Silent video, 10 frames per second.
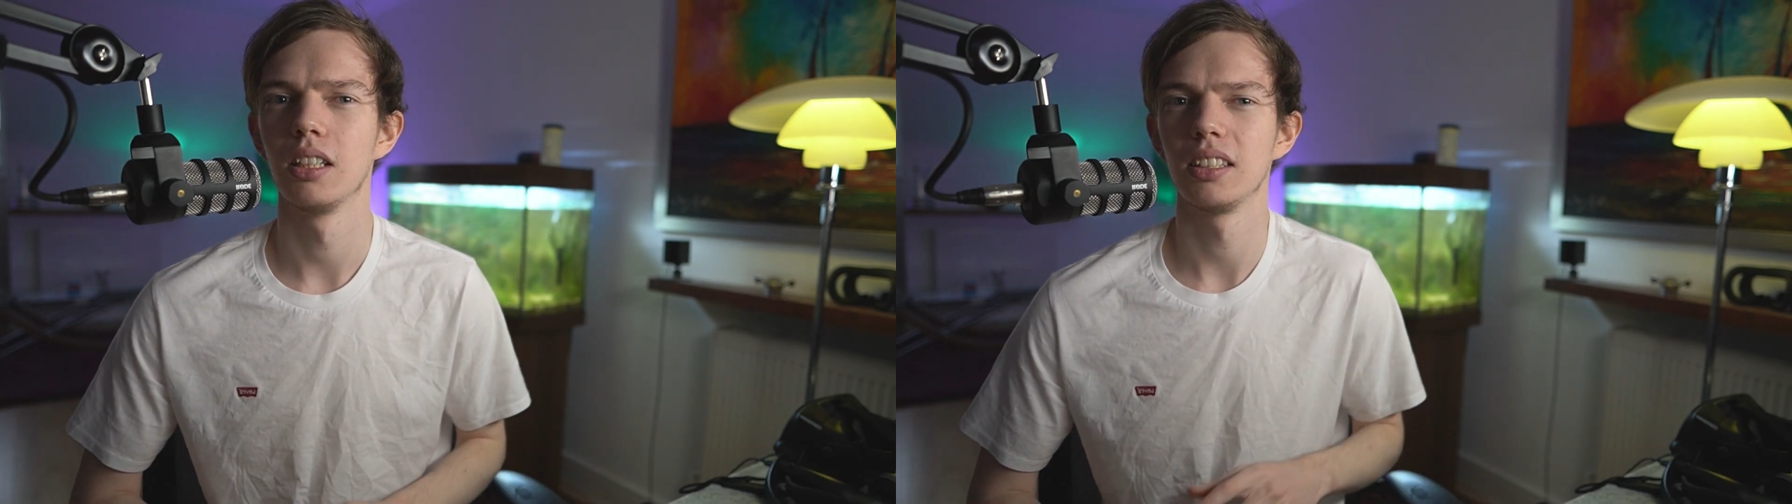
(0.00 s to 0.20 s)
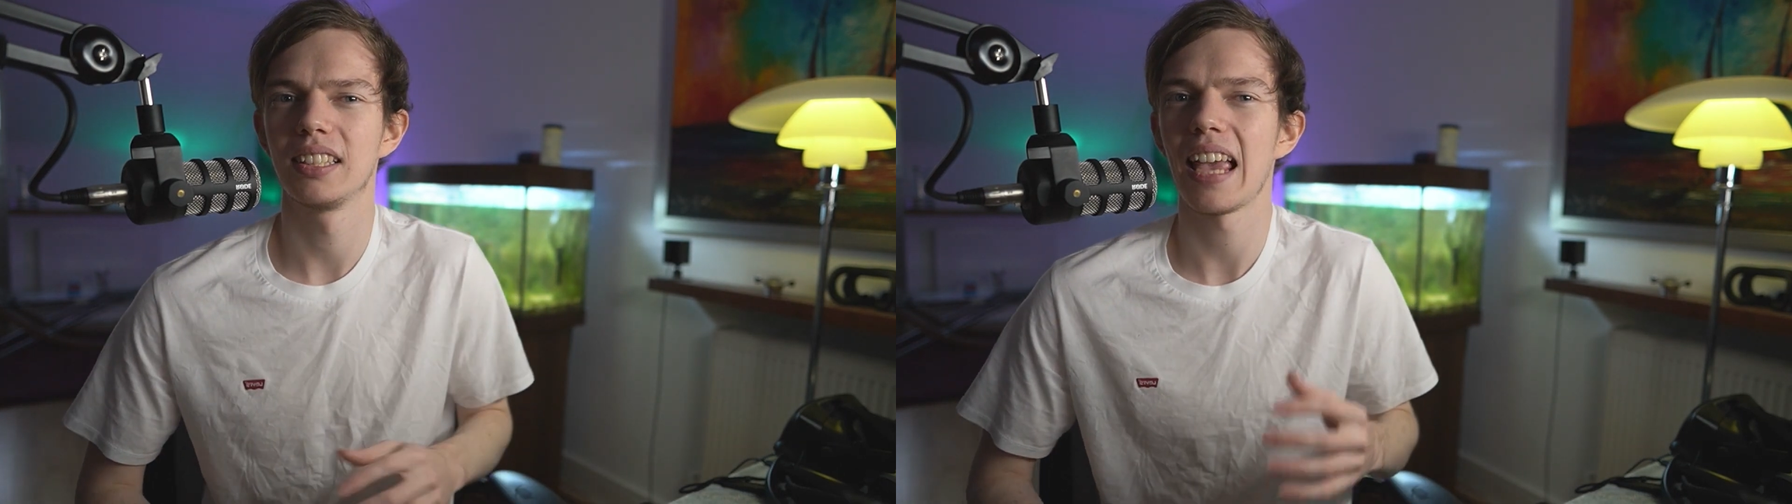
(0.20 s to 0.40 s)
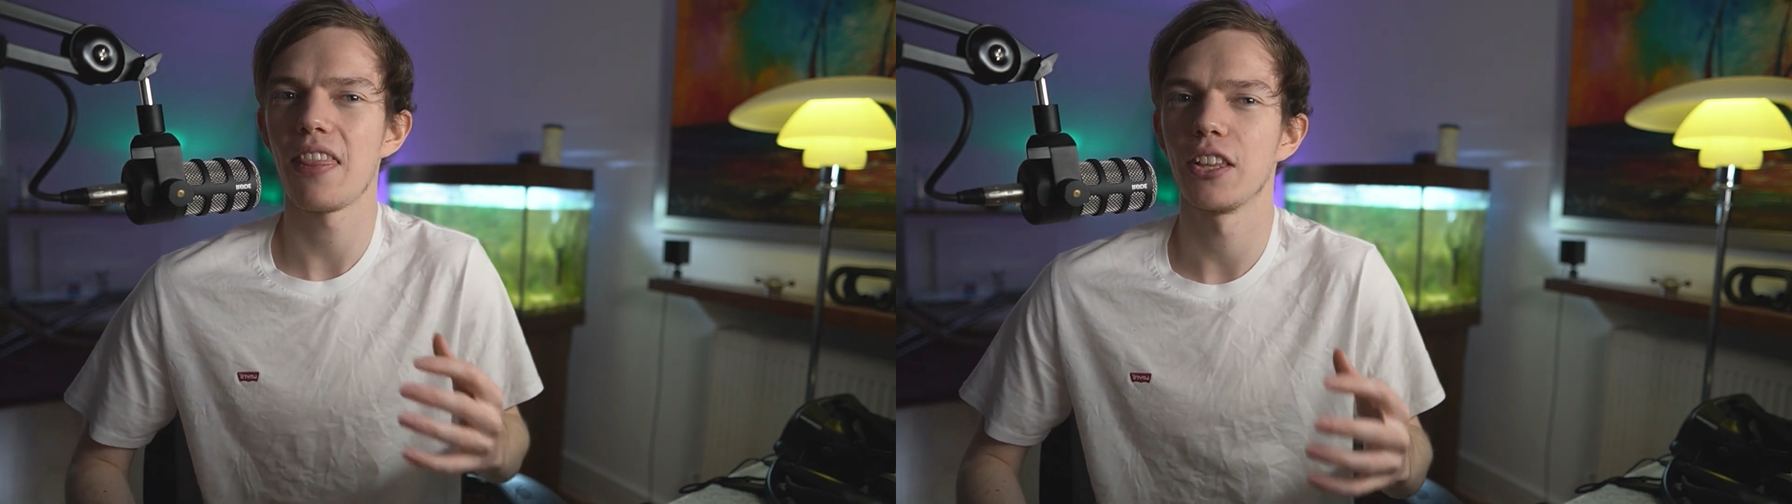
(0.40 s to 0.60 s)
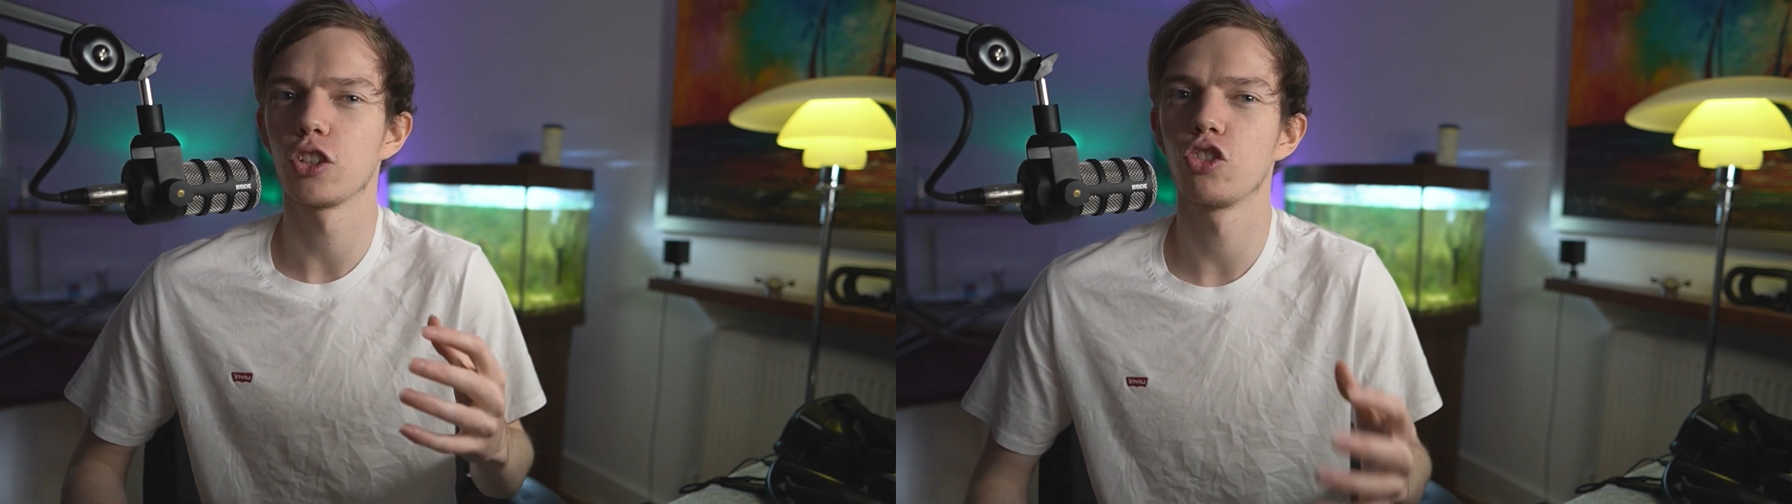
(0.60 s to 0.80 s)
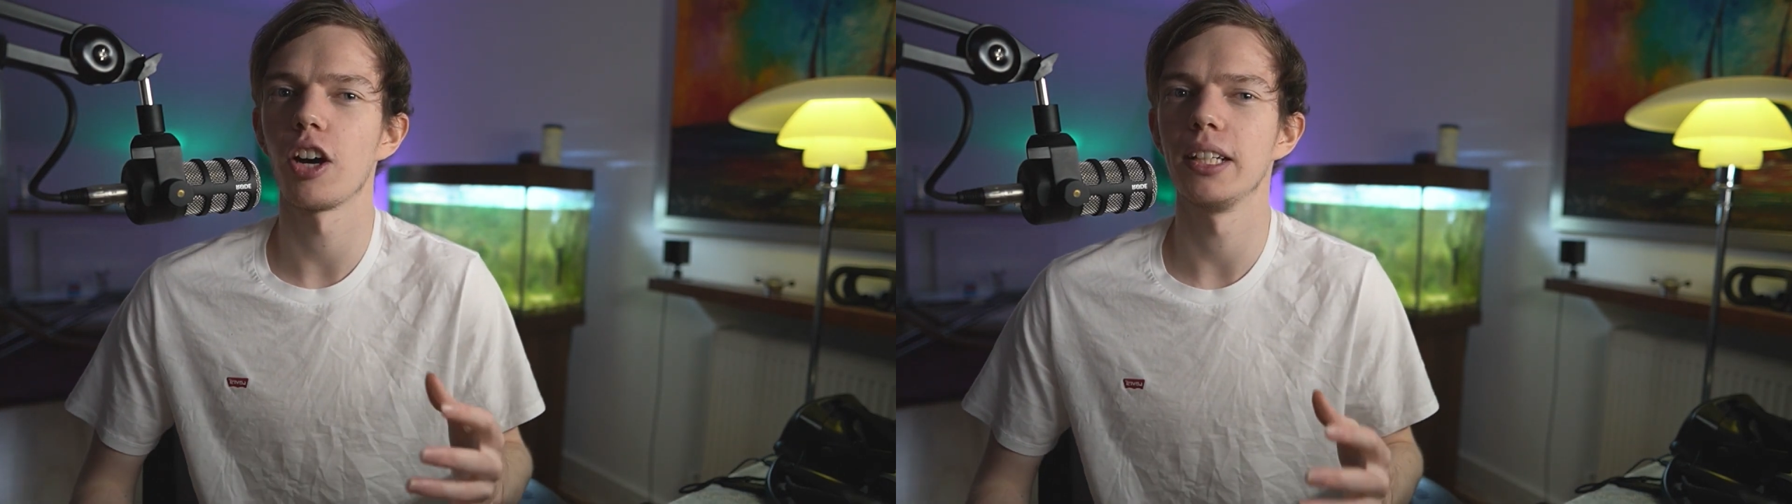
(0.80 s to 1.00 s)
To get this
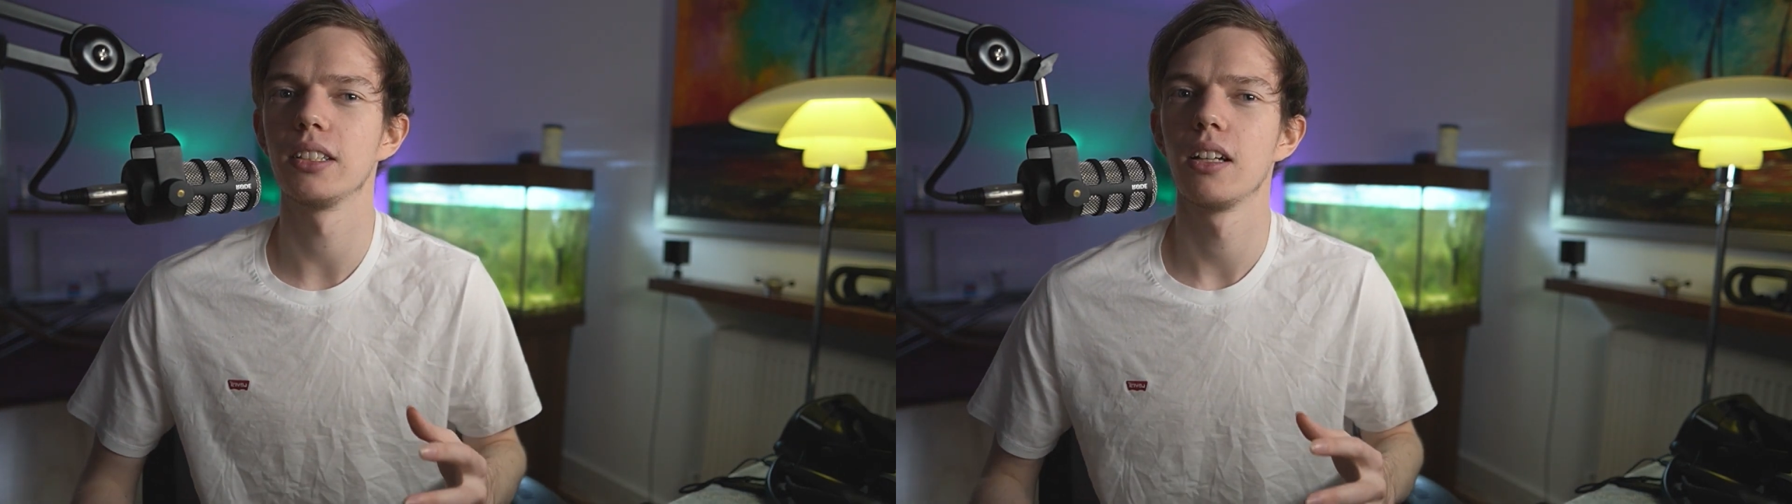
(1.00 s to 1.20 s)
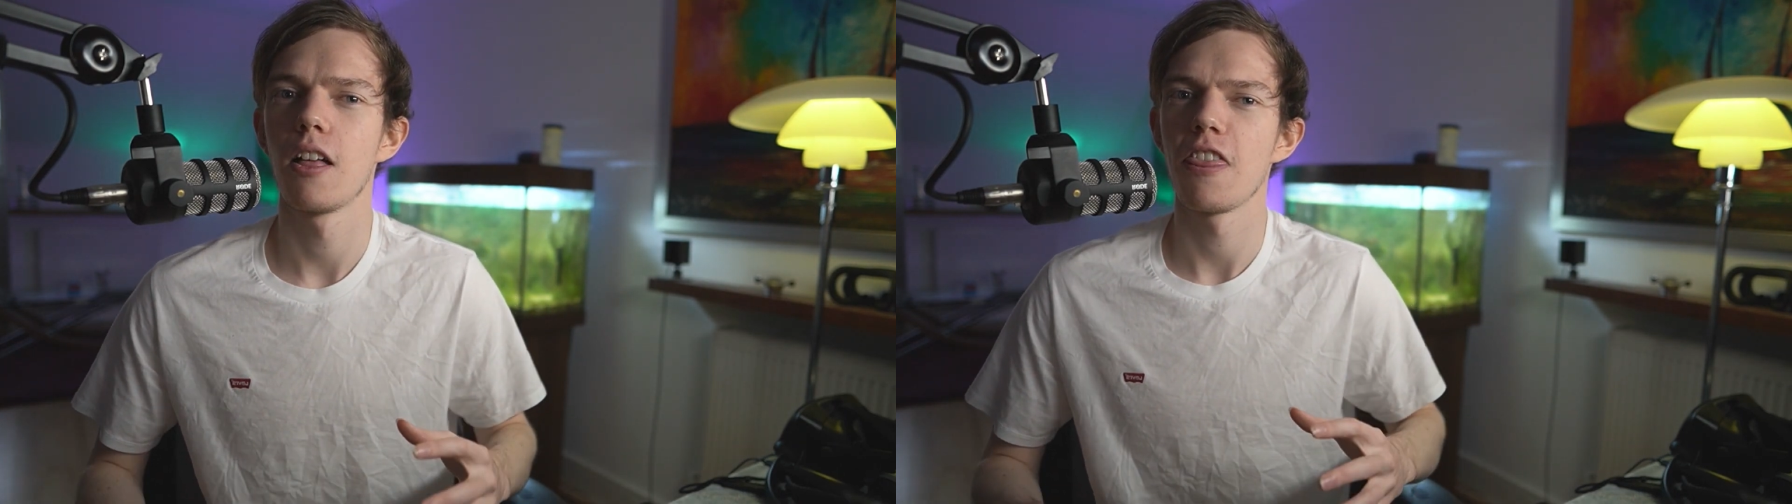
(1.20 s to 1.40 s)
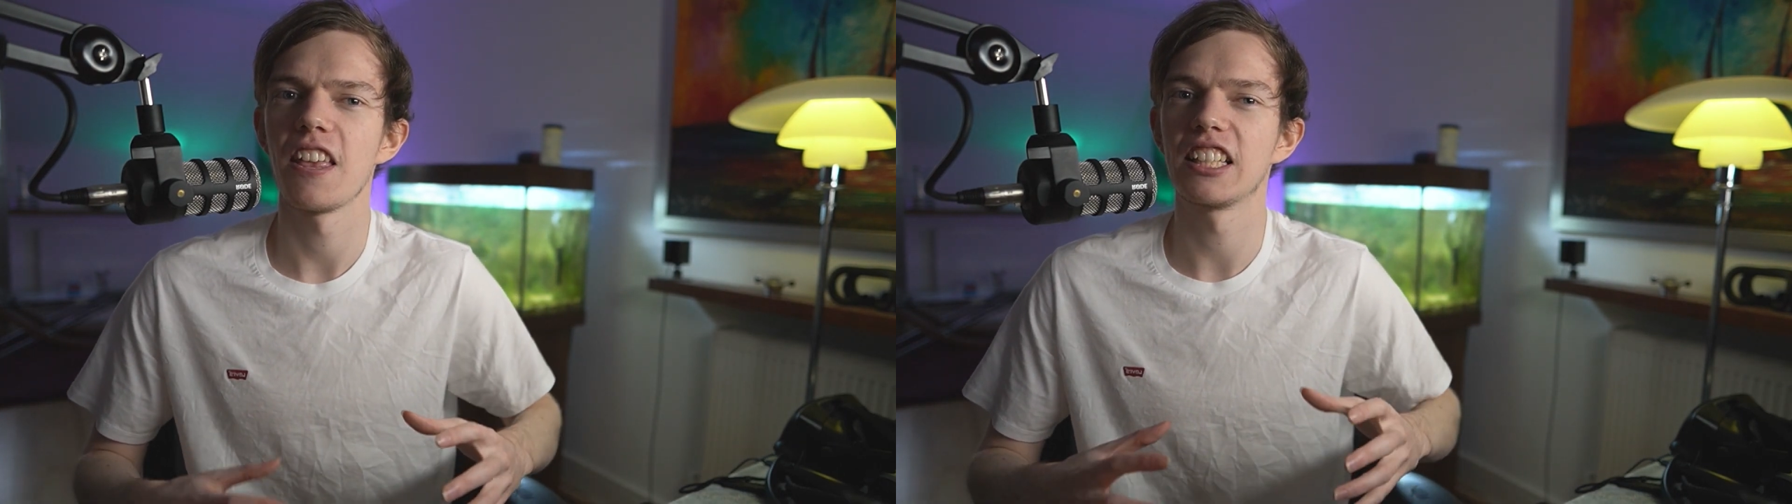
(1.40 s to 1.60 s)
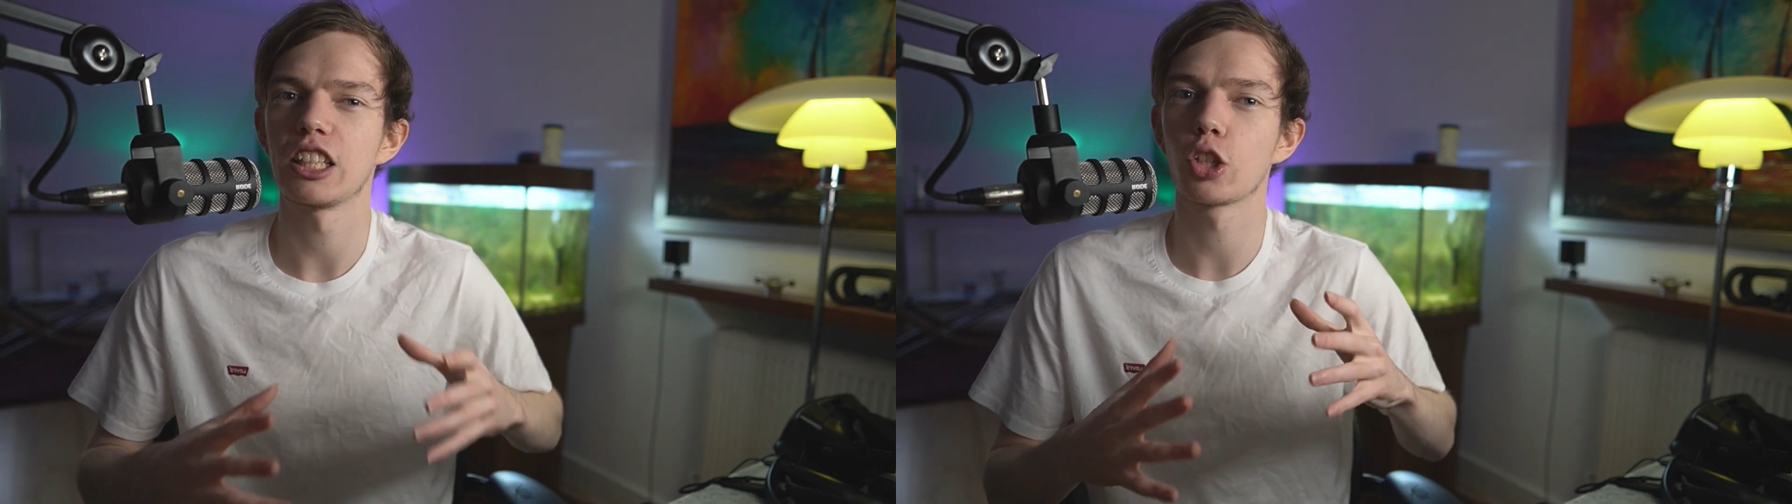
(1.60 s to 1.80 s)
right, there's this